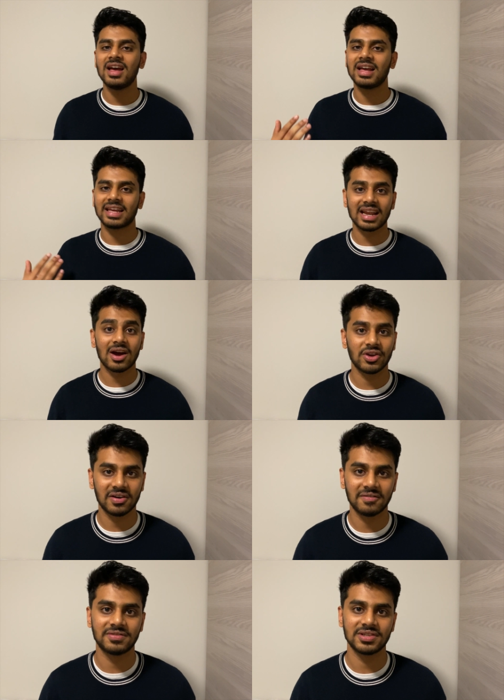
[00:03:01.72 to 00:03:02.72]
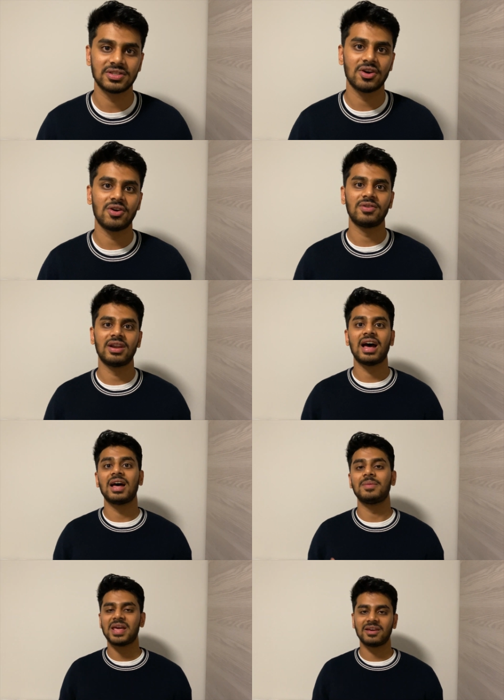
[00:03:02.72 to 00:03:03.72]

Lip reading: get out your comfort zone and make